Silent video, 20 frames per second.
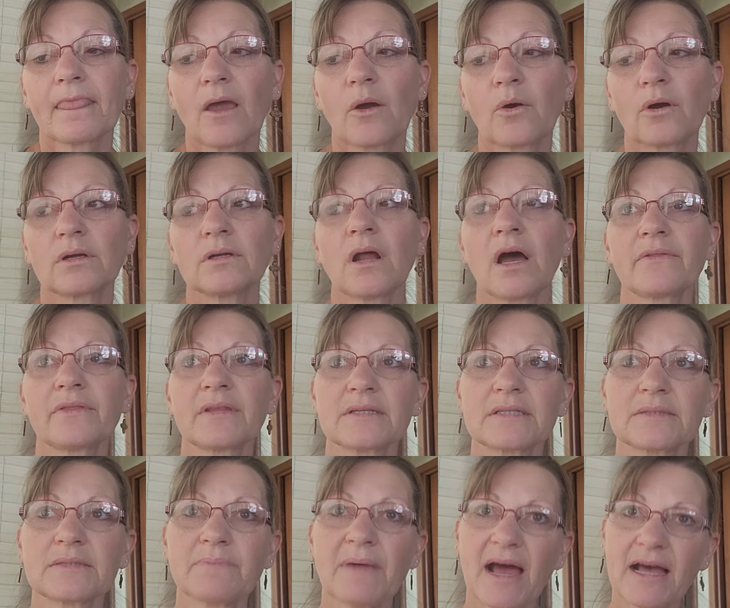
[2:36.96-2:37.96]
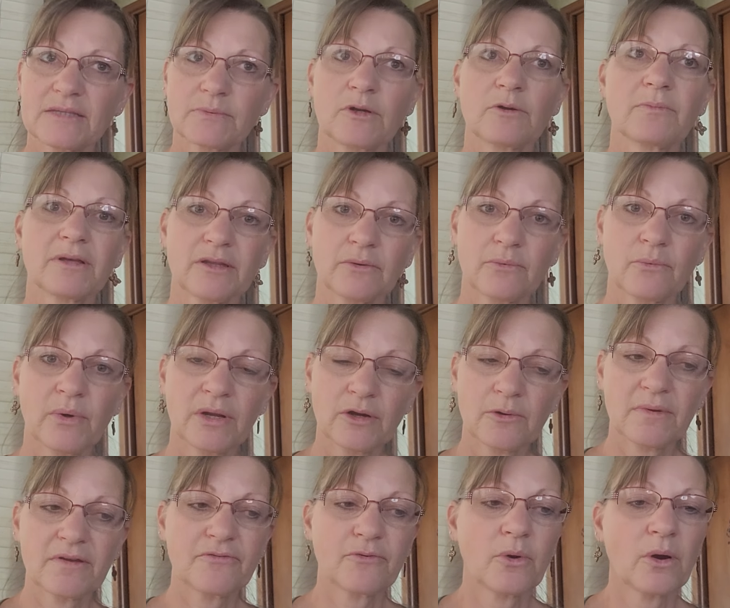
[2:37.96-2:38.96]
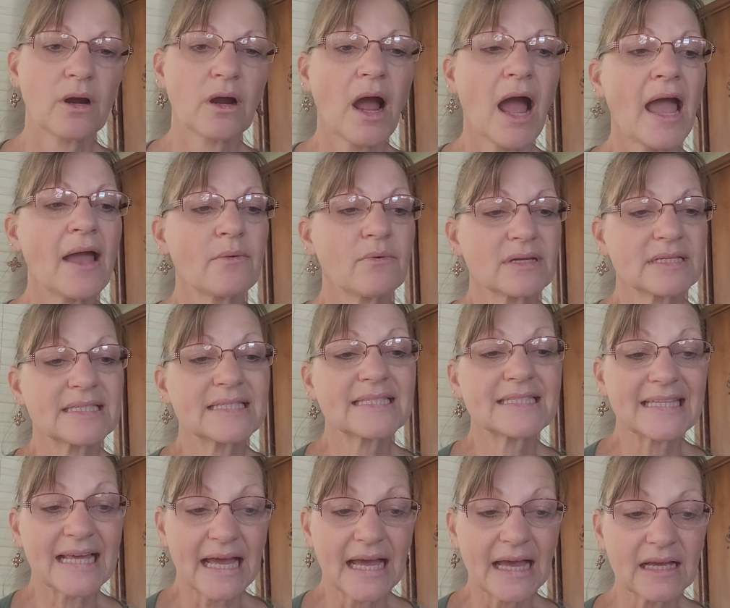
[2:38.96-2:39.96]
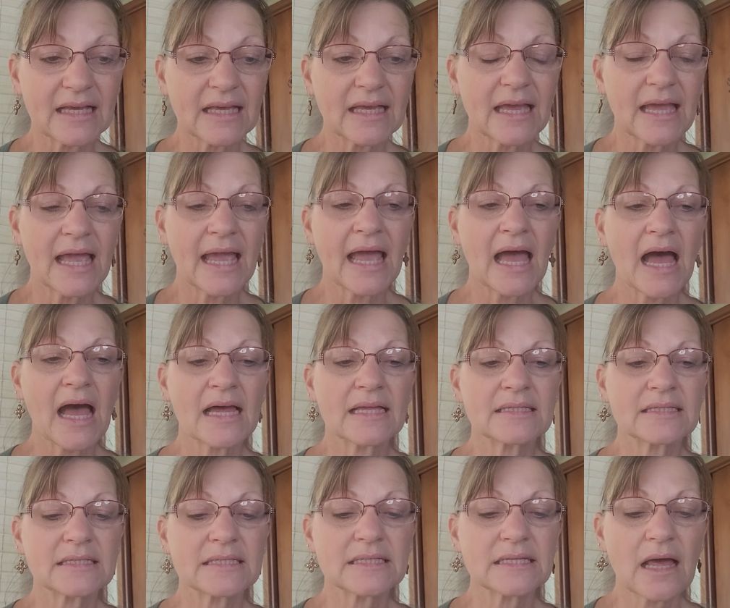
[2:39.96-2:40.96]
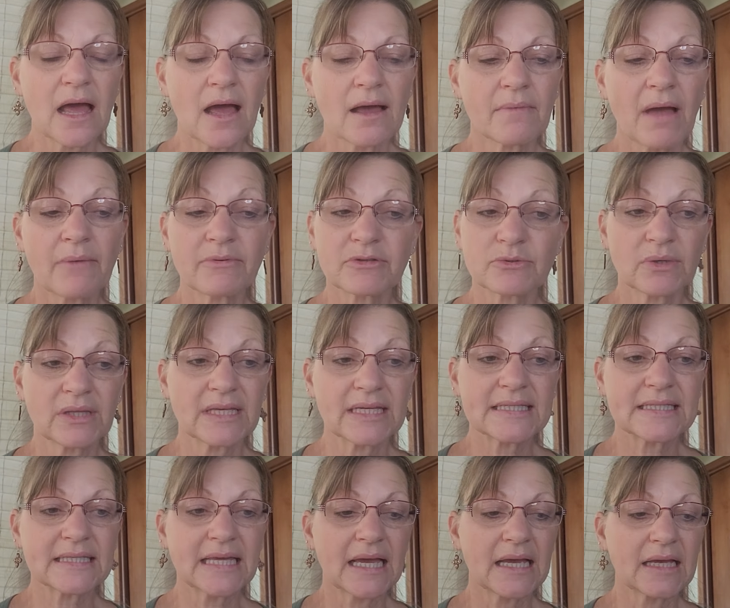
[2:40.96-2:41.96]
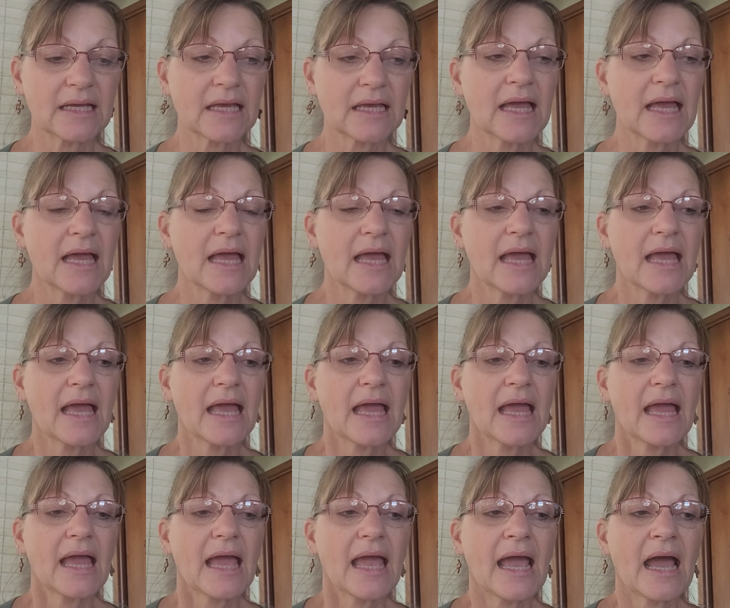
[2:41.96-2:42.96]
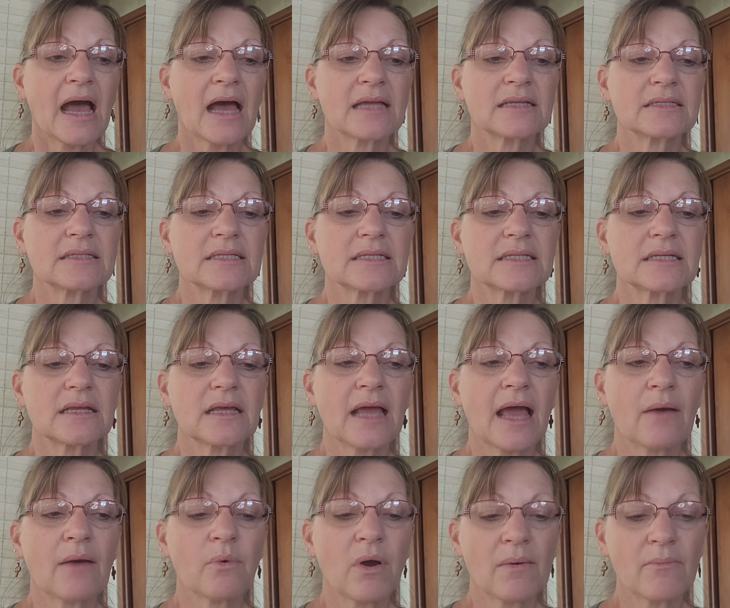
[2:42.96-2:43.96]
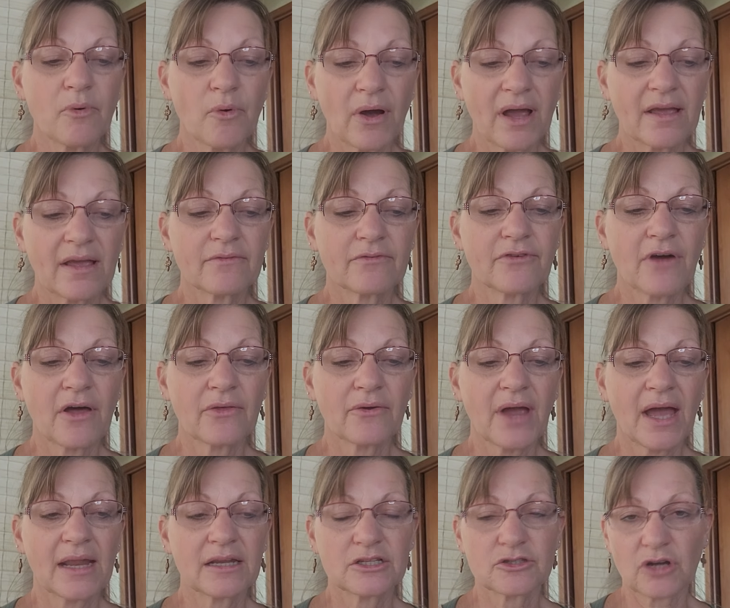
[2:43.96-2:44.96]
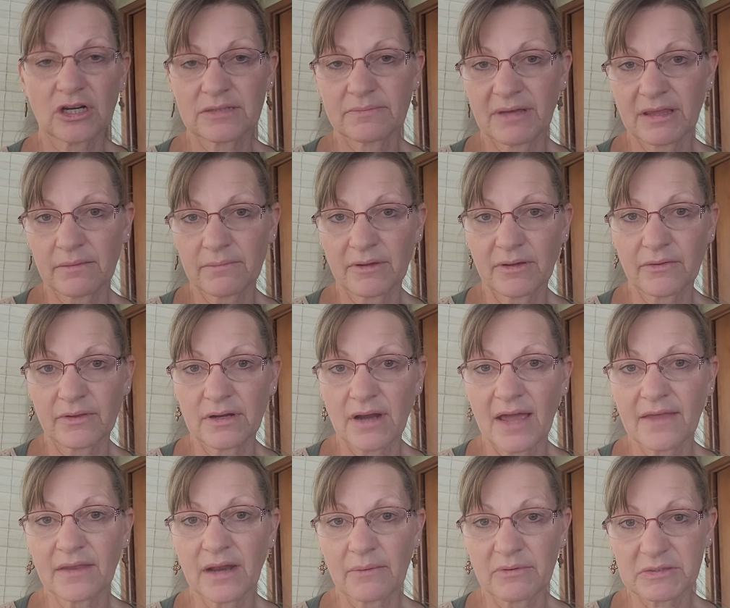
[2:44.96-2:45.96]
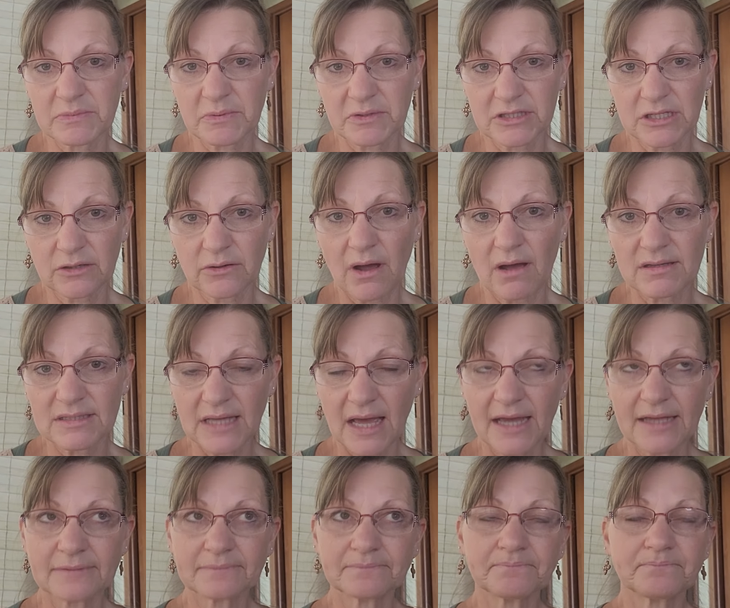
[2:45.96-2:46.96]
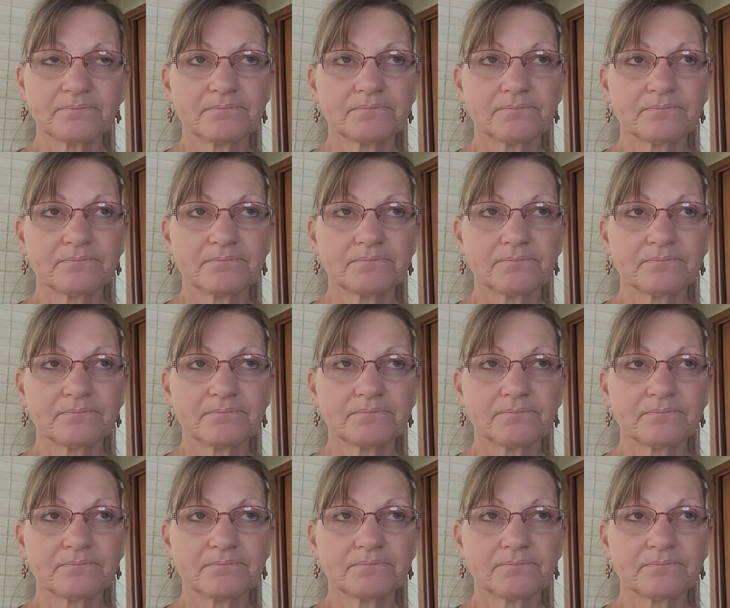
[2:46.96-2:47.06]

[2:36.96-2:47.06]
or not this past winter, but the winter before, I was sick and um, I was really sick. And at one point, Father had instructed me in the middle of the night that I was supposed to go outside.